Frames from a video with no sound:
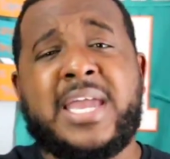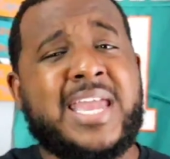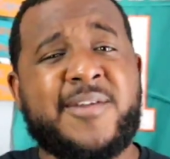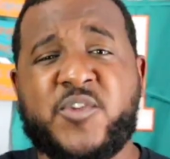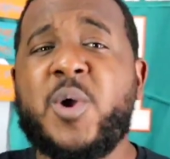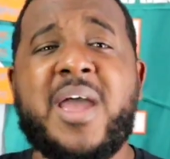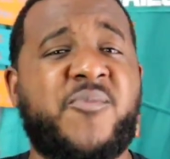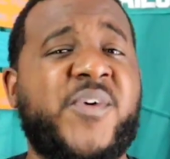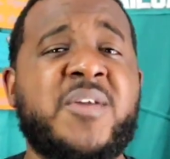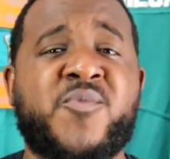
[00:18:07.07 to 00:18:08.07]
If you
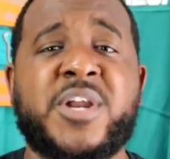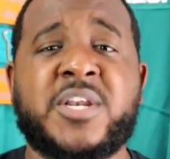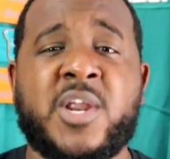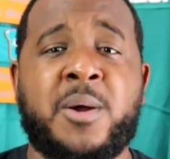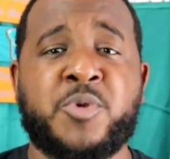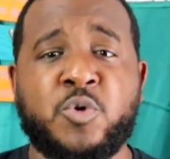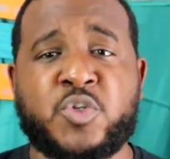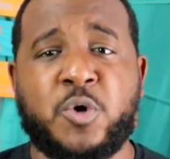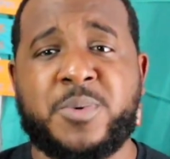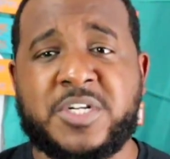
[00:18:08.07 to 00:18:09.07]
have favorite
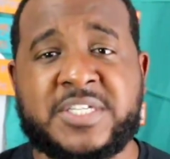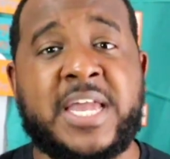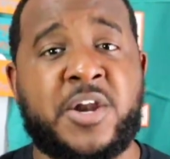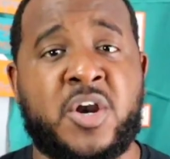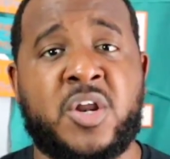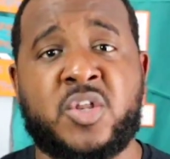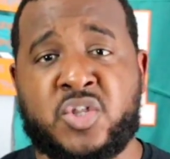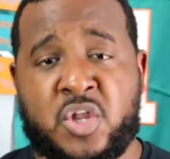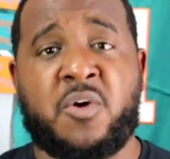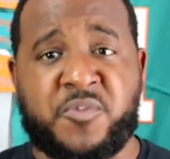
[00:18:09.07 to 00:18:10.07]
YouTubers that are
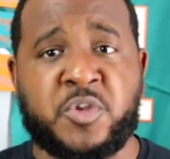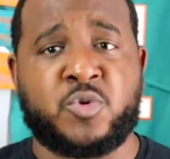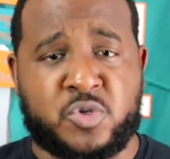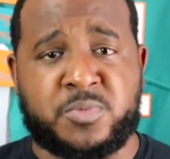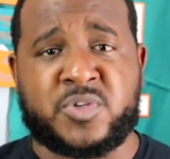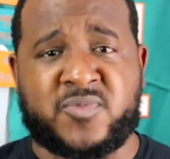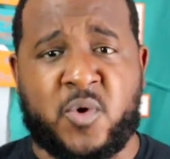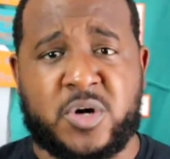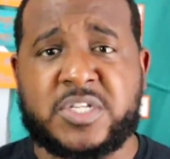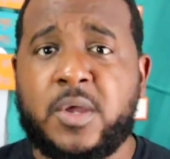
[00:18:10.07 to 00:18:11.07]
Dolphin YouTubers, of
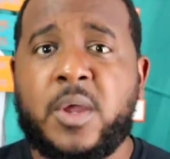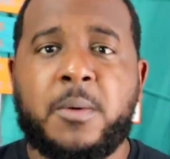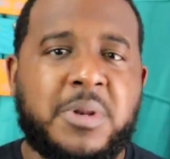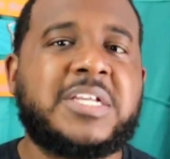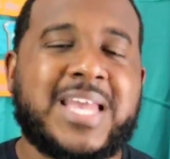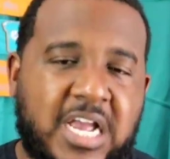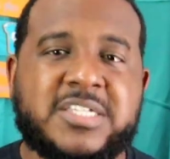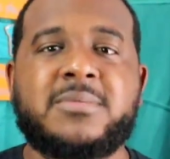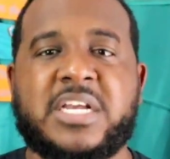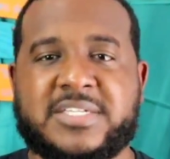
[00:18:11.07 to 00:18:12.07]
course, please ask
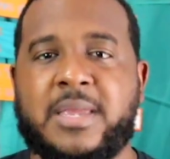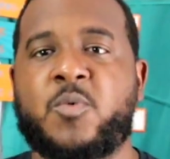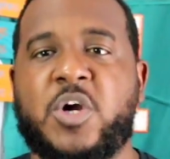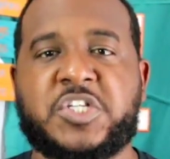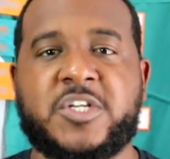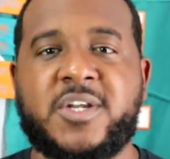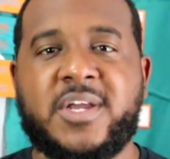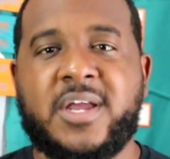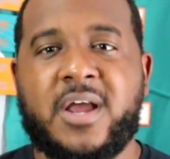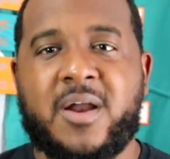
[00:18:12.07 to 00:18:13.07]
them that same question.
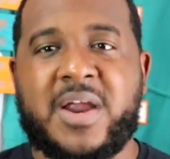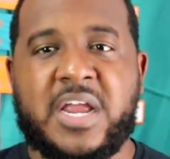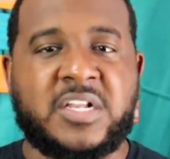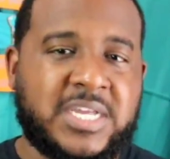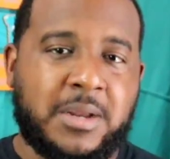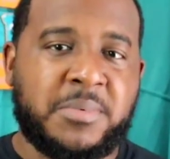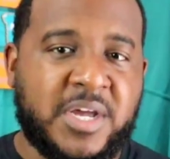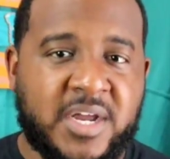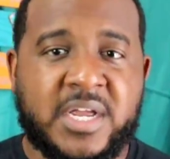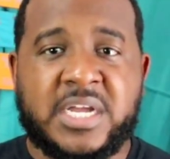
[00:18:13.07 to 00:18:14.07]
All right. And tell
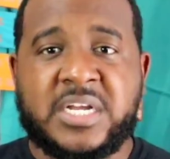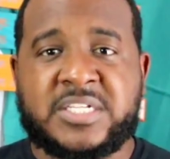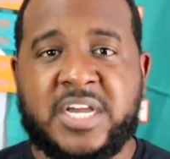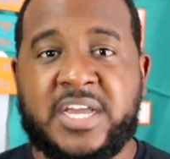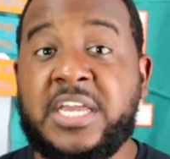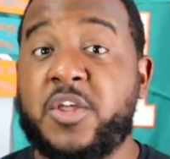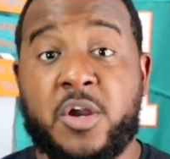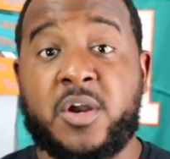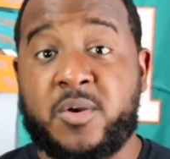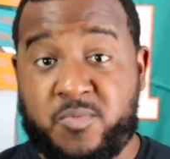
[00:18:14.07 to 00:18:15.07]
them to
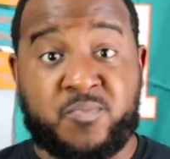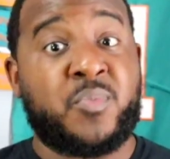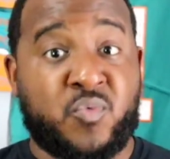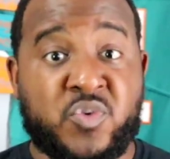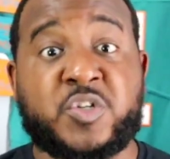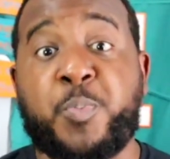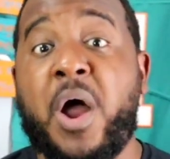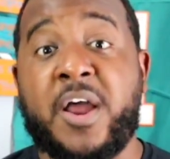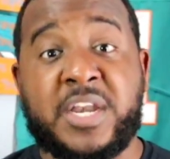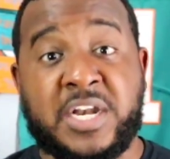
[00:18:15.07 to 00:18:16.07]
either
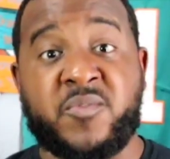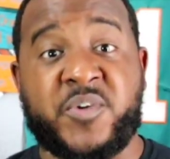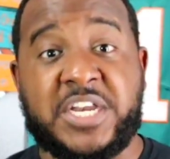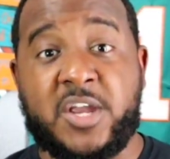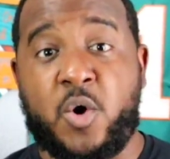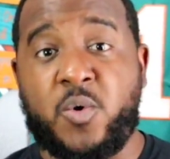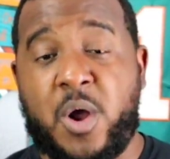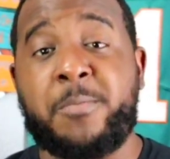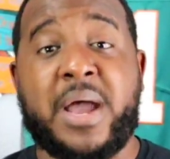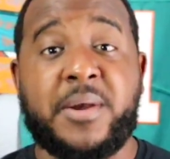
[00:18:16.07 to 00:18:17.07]
respond in a video
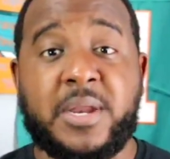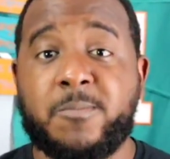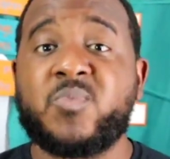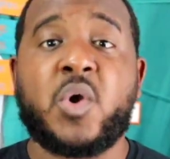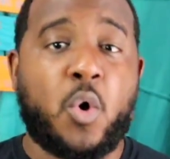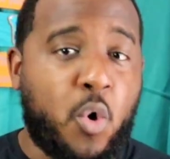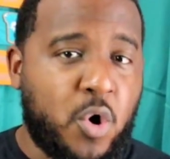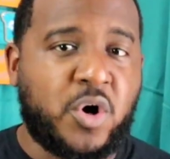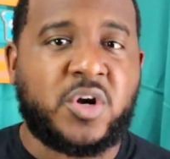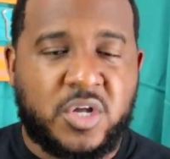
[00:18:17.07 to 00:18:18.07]
about it
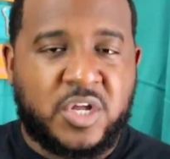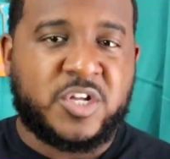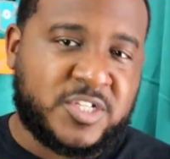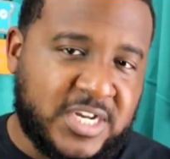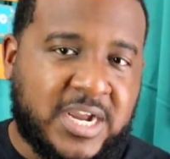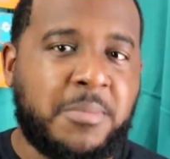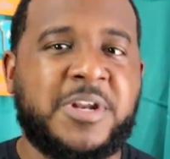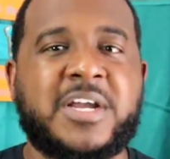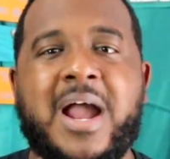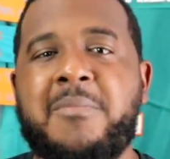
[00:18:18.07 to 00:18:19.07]
or to come
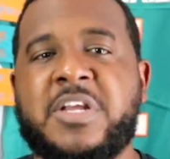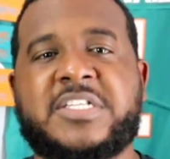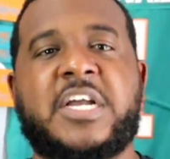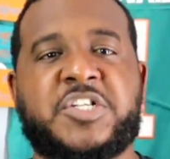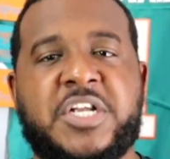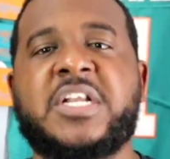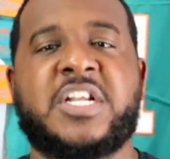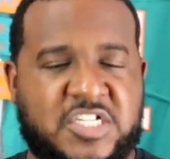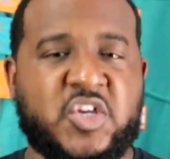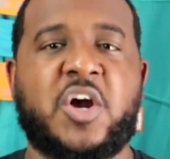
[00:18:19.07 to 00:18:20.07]
in the comment section and
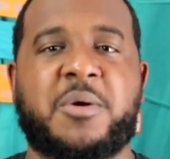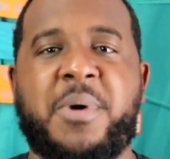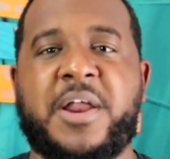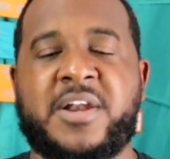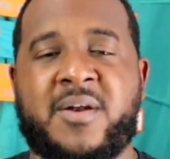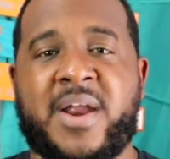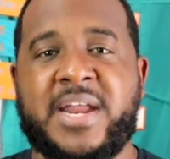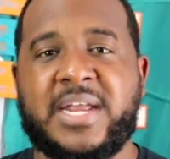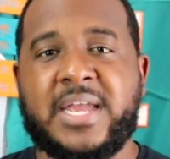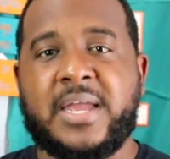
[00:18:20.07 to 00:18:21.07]
let's talk about it. All
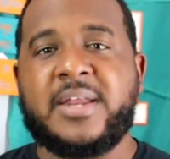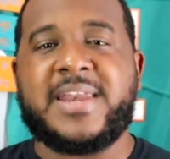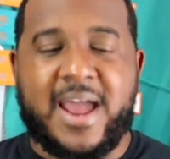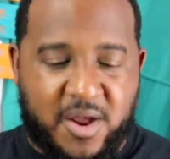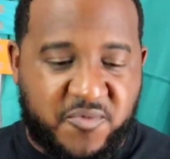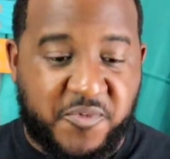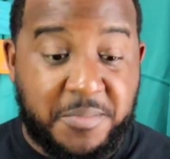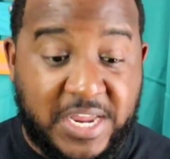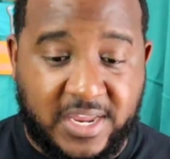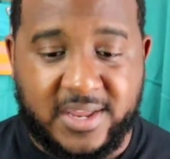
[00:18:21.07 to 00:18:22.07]
right. Now, for
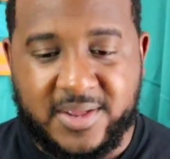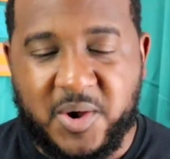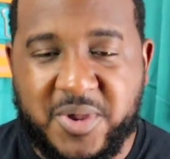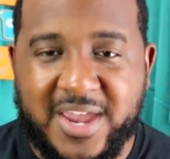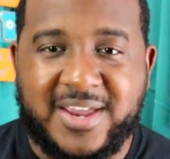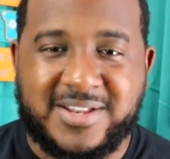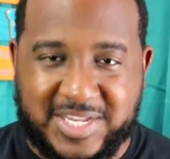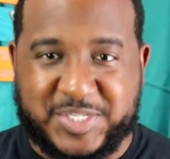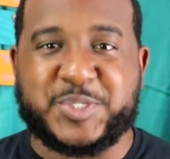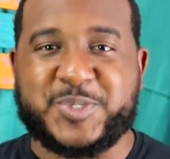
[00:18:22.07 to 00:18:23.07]
me, okay,
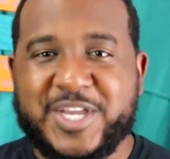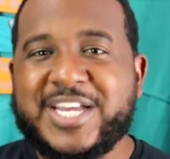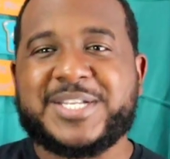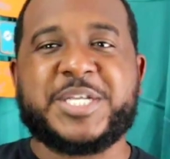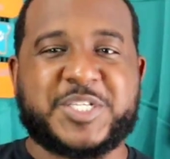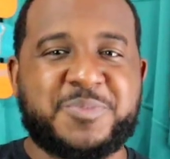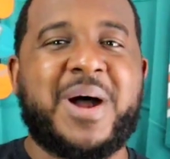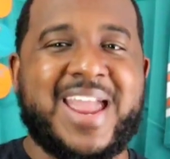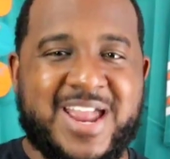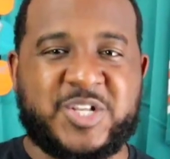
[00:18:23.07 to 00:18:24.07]
this is
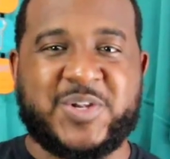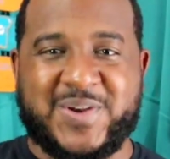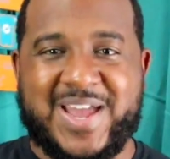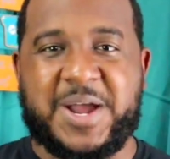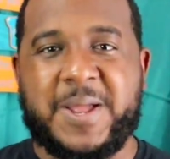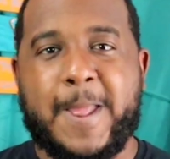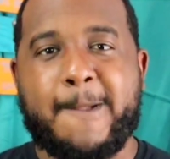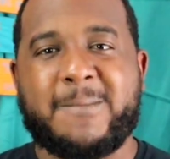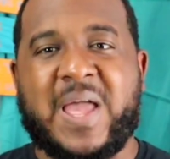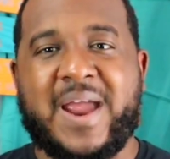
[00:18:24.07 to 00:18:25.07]
my answer now.
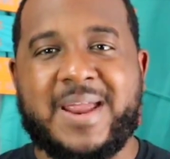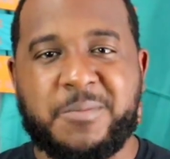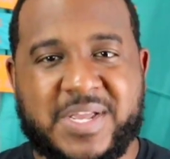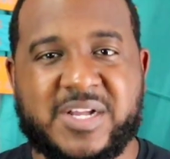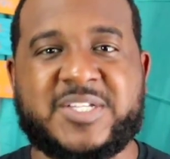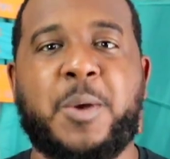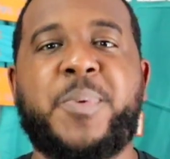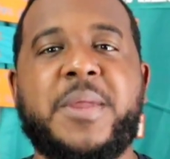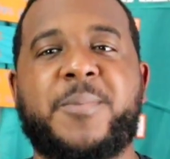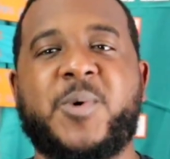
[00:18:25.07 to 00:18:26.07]
All right. Because some
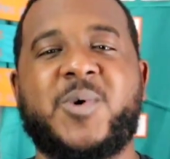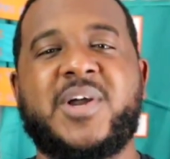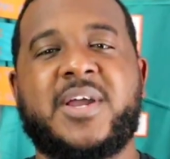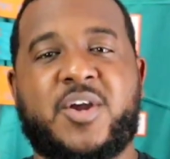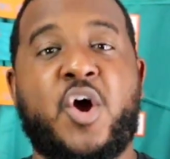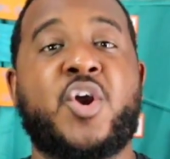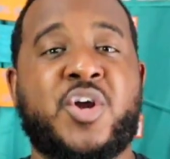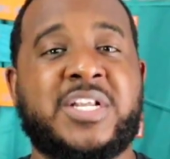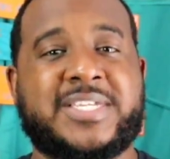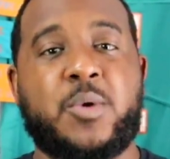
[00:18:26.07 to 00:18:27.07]
people are
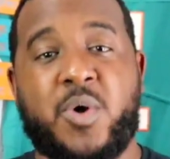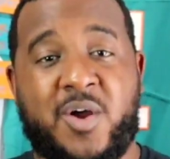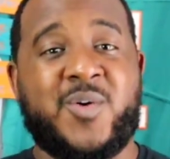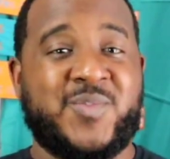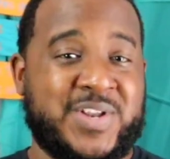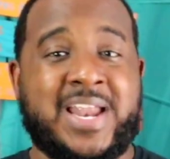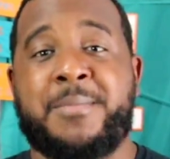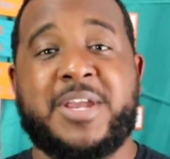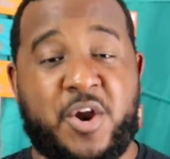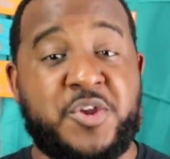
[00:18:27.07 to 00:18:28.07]
going to say, well, I
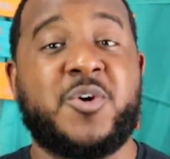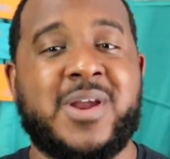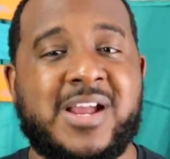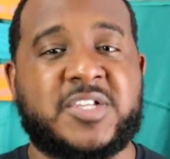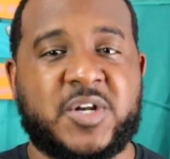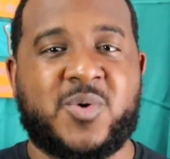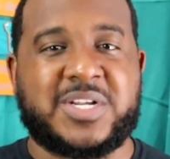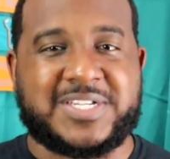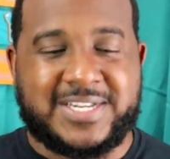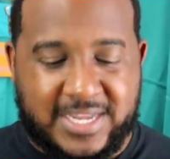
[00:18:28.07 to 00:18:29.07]
mean, are you going to answer the
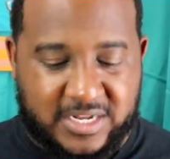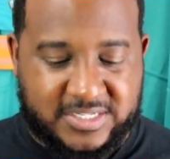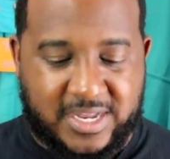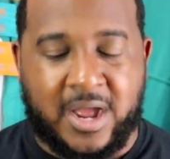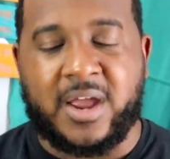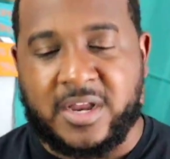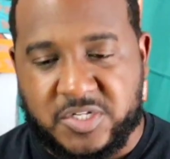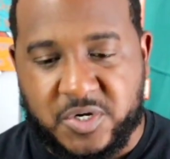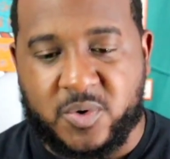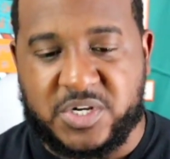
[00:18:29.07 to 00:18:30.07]
question? Yes, I'll
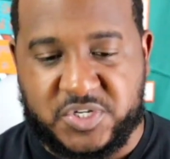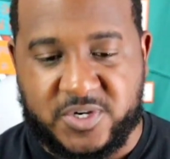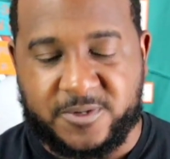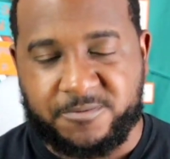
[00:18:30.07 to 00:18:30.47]
answer the question.